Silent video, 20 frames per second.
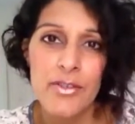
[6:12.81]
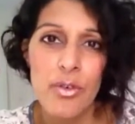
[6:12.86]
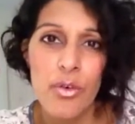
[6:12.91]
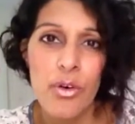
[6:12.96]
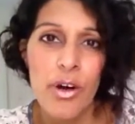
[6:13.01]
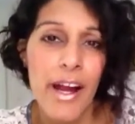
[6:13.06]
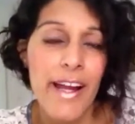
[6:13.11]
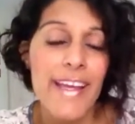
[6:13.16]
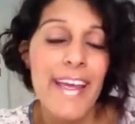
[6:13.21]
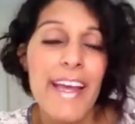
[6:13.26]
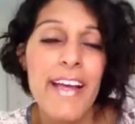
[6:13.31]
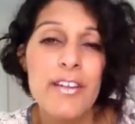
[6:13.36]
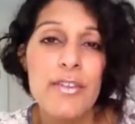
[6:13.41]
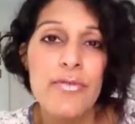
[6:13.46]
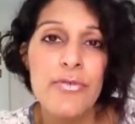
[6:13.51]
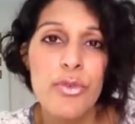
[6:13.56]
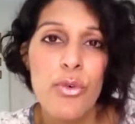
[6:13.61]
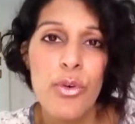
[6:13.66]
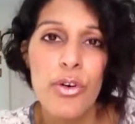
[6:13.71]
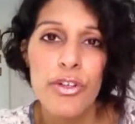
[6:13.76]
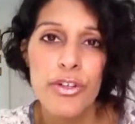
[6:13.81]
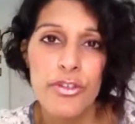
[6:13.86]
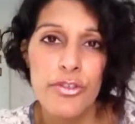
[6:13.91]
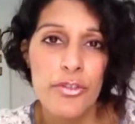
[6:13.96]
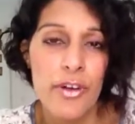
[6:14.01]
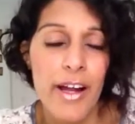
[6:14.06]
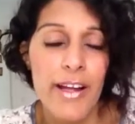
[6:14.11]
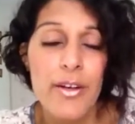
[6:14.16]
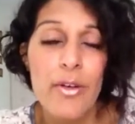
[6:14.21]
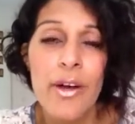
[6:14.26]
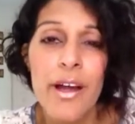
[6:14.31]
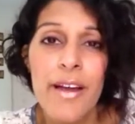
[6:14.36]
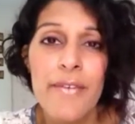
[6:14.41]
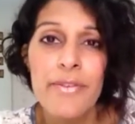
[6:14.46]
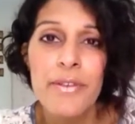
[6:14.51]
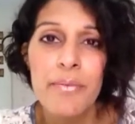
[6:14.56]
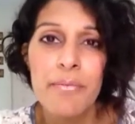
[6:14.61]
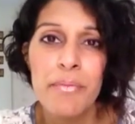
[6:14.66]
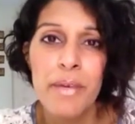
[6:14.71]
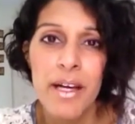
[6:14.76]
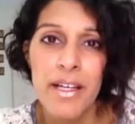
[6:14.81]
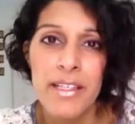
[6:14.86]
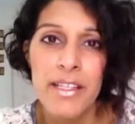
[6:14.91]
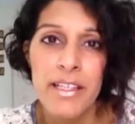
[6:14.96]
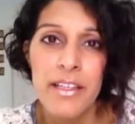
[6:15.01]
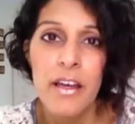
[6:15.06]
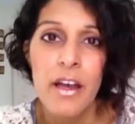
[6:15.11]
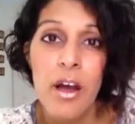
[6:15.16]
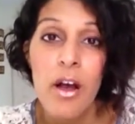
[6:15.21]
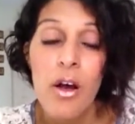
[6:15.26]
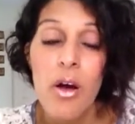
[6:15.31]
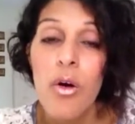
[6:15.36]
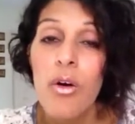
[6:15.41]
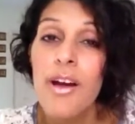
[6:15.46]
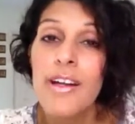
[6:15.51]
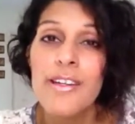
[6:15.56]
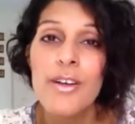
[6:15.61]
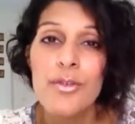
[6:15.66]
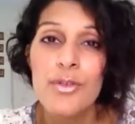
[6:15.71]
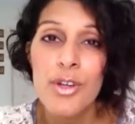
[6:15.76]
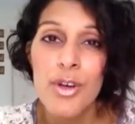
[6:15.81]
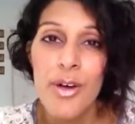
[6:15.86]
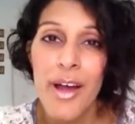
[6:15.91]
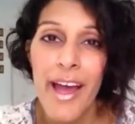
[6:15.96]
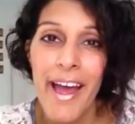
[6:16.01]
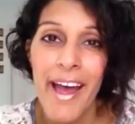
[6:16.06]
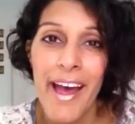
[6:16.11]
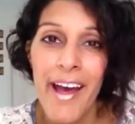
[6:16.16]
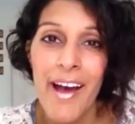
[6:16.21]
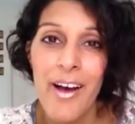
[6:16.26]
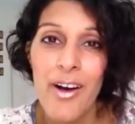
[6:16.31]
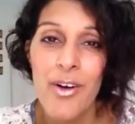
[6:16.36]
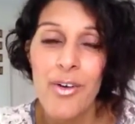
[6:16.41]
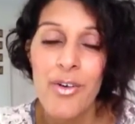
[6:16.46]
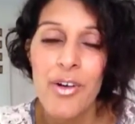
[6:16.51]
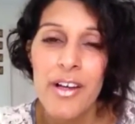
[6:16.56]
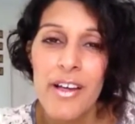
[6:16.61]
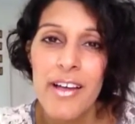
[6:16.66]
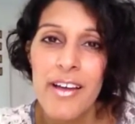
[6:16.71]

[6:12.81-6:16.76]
or I can't afford it, or I don't have the money, or I don't know how.